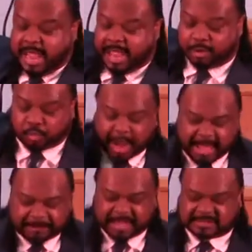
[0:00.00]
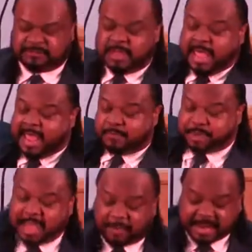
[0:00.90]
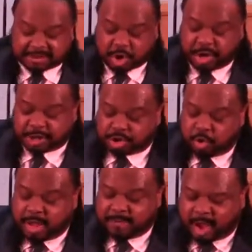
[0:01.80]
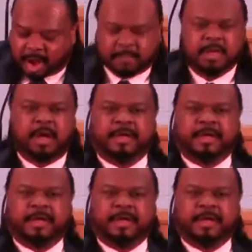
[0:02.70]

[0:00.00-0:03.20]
and rapists and people that's going to do him harm.